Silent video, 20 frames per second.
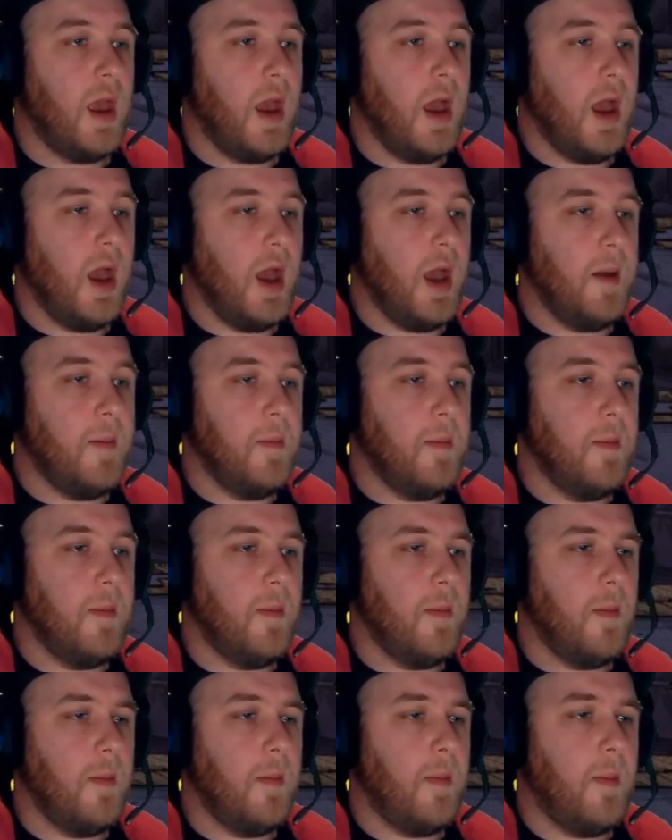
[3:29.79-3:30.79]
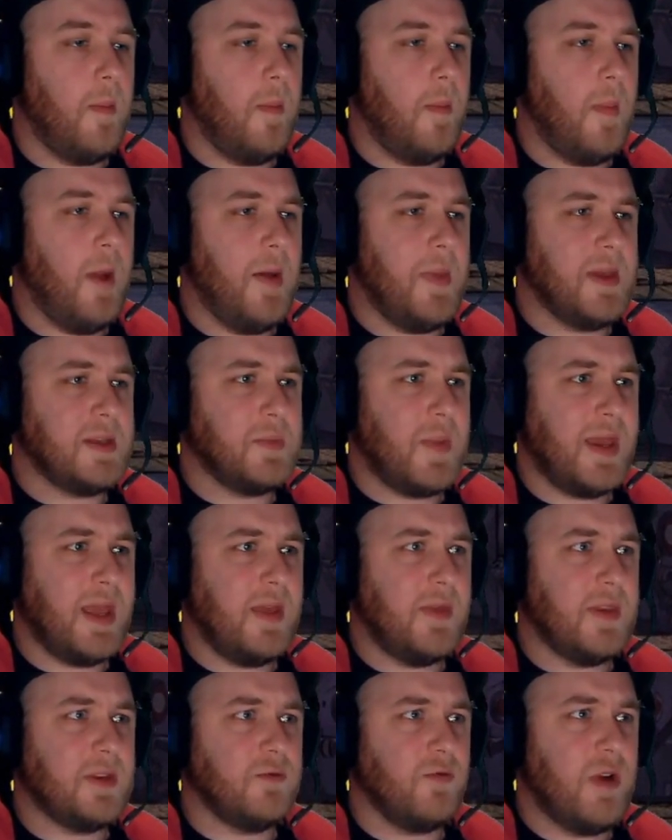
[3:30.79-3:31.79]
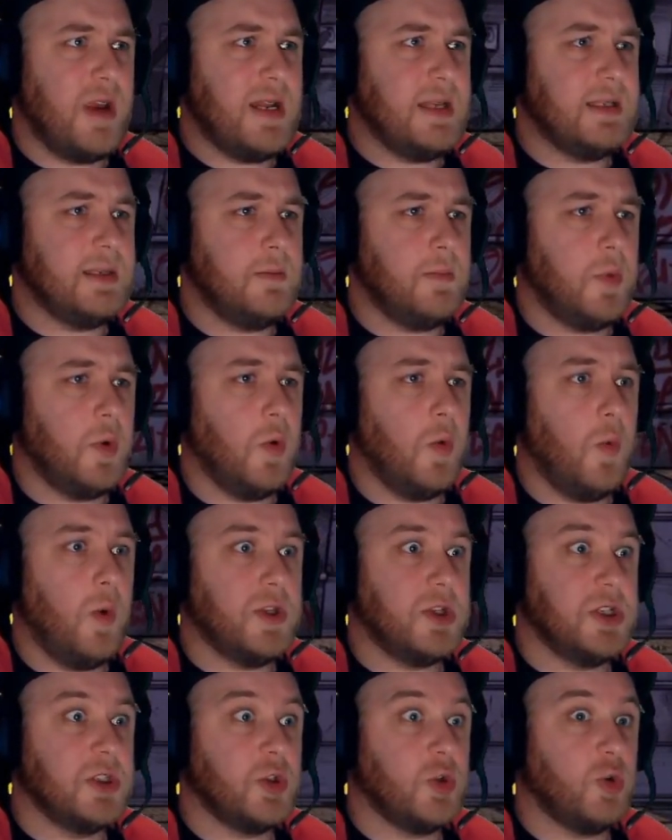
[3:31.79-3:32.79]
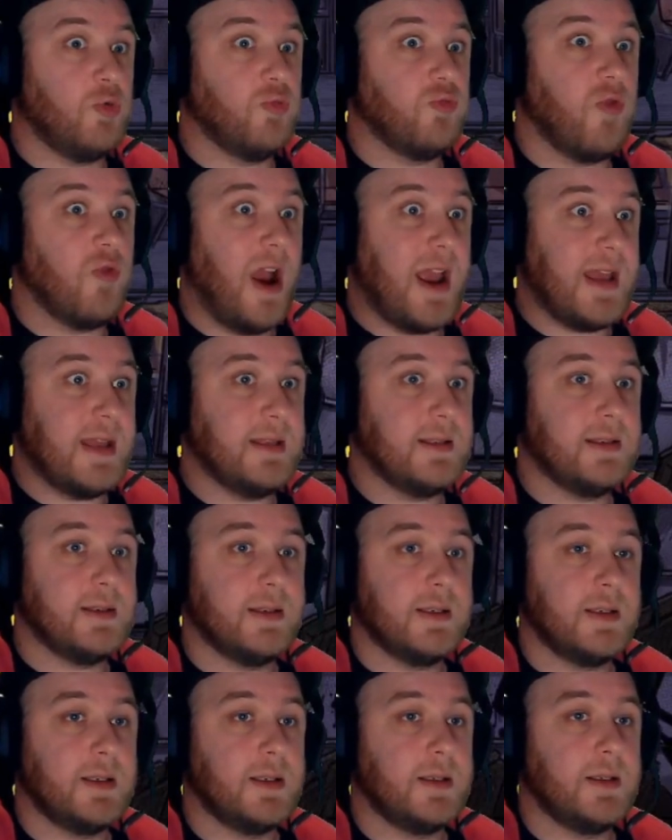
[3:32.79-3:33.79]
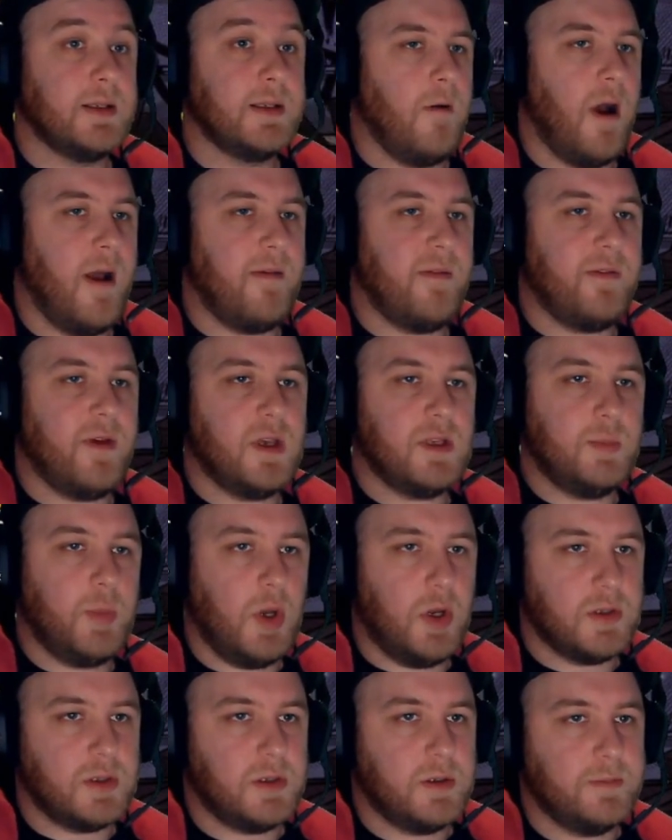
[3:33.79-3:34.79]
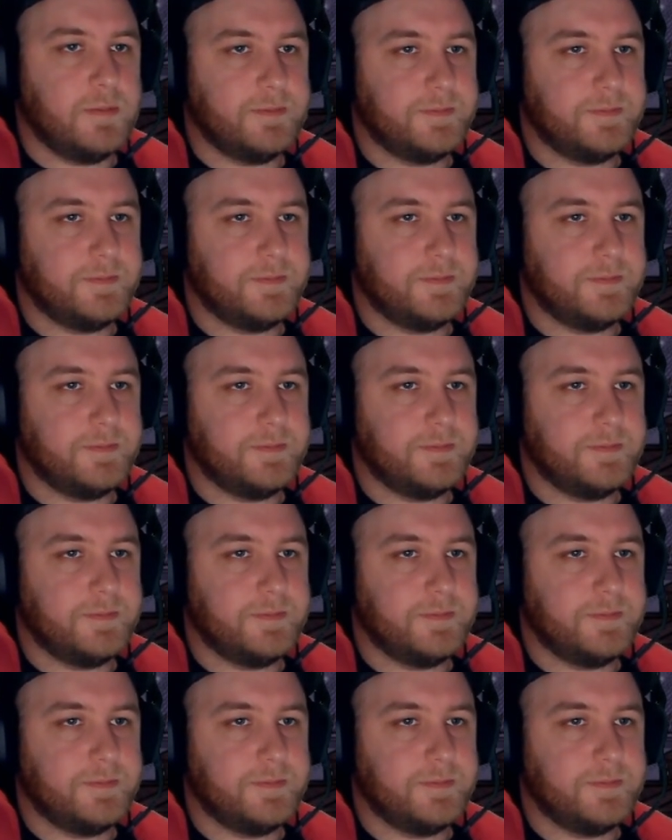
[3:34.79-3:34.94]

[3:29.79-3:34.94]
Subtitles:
And that's making this really simple, which is great. Right, first boss.